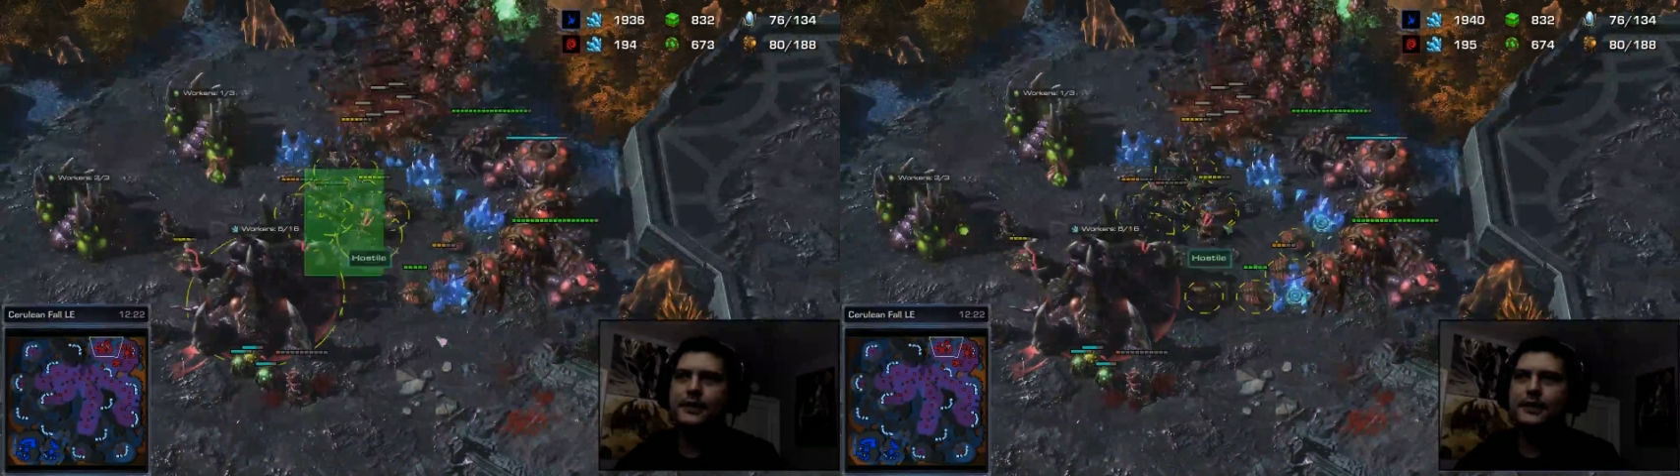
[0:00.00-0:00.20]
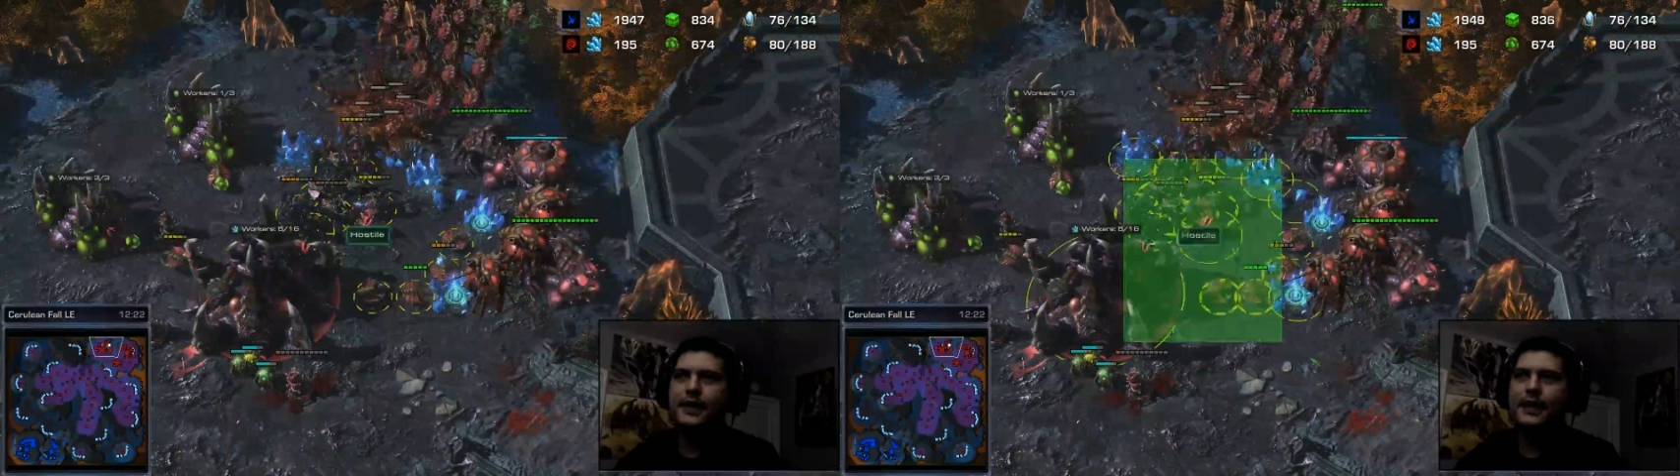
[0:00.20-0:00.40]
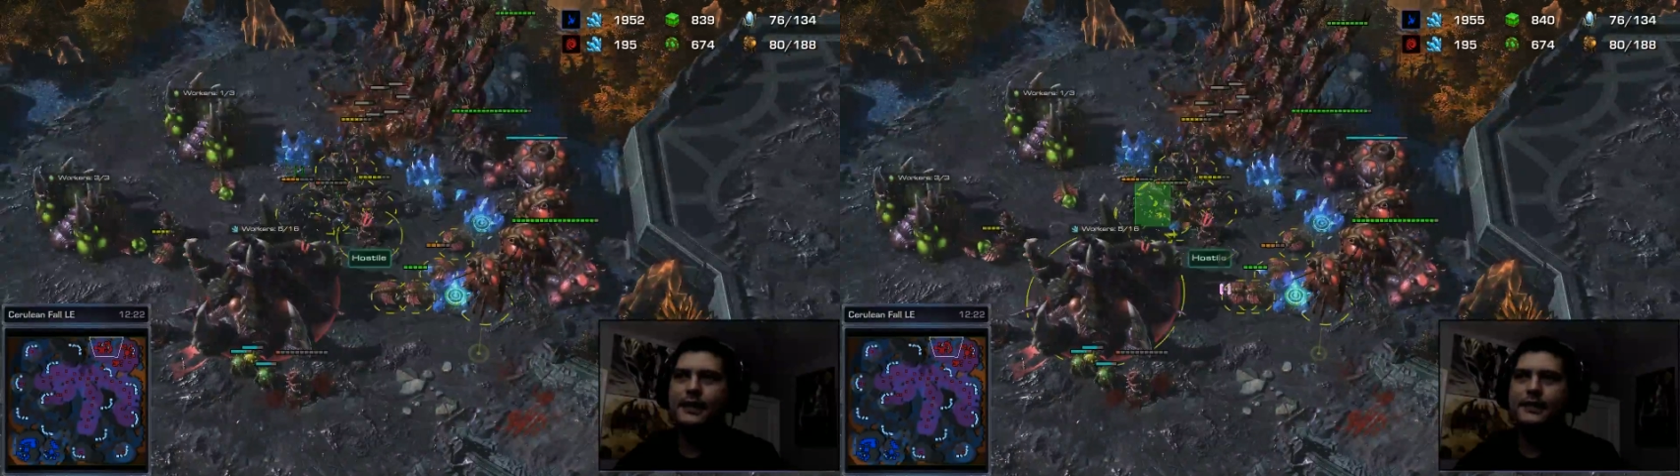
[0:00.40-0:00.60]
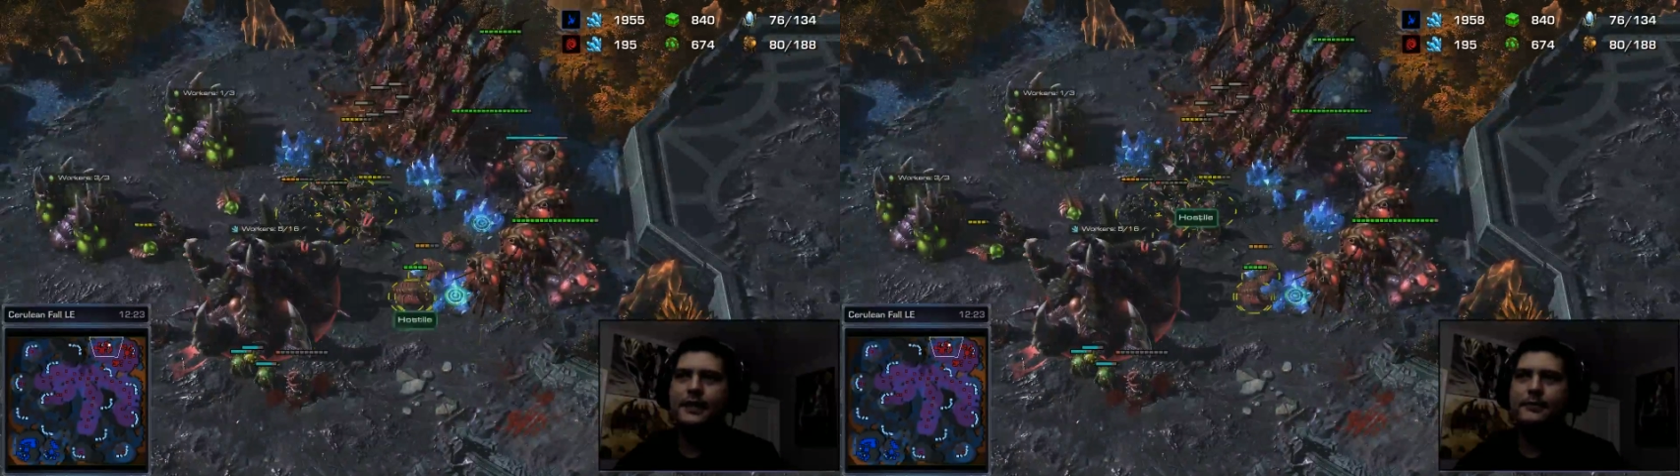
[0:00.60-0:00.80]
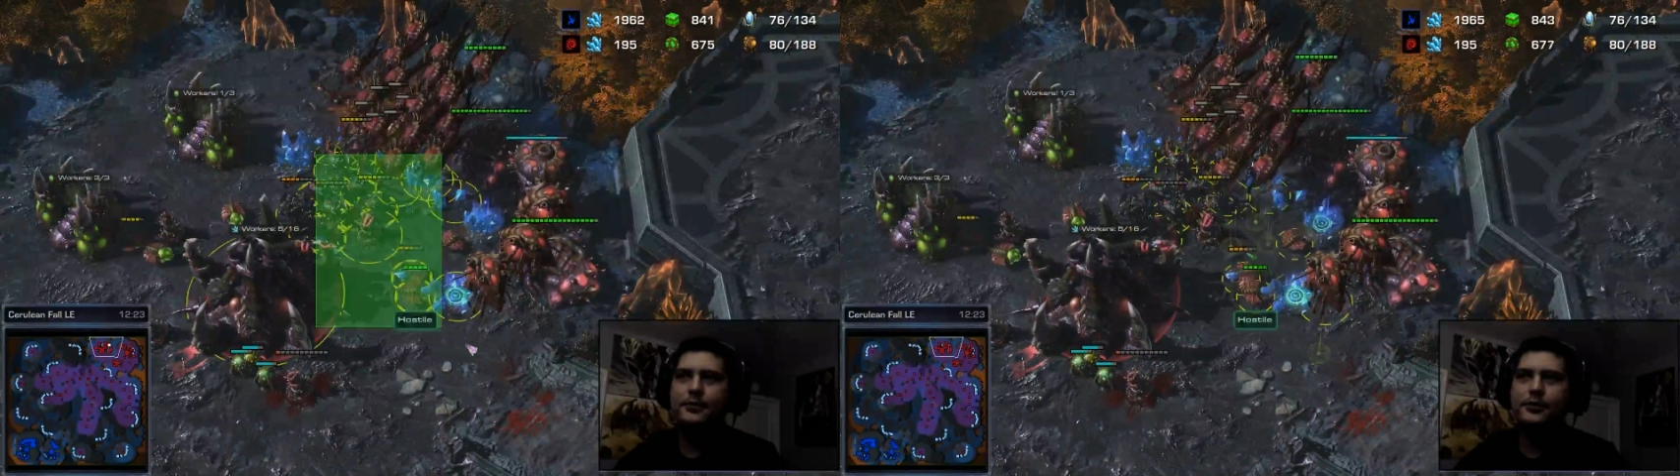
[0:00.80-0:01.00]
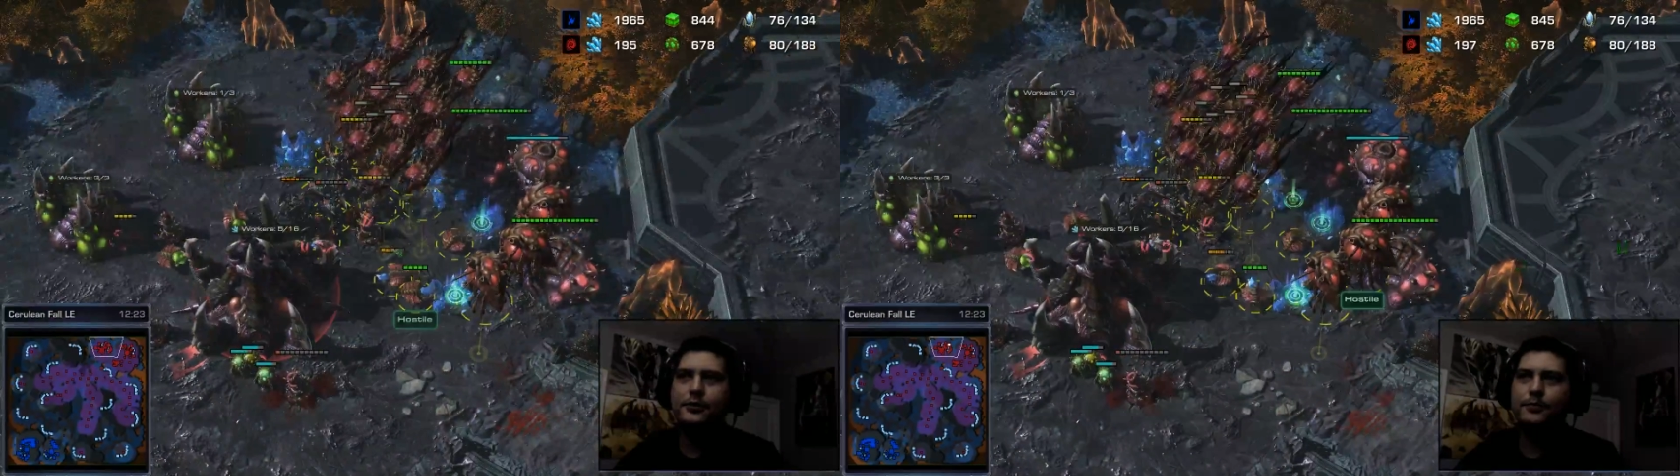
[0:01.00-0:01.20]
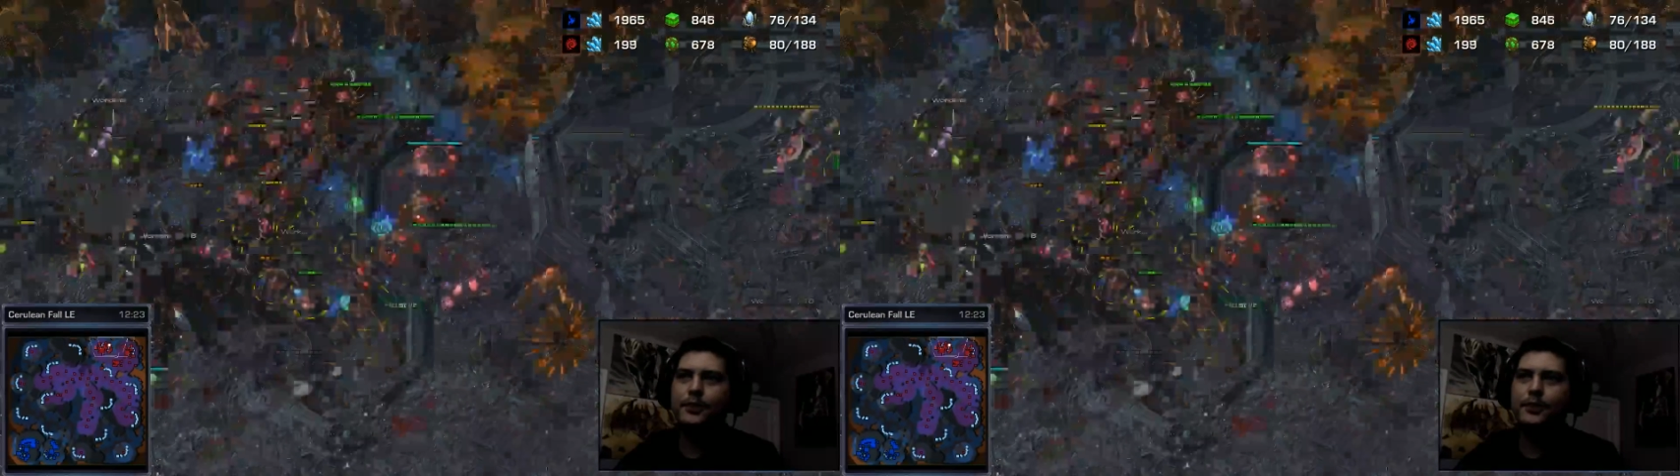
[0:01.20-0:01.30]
not anytime soon,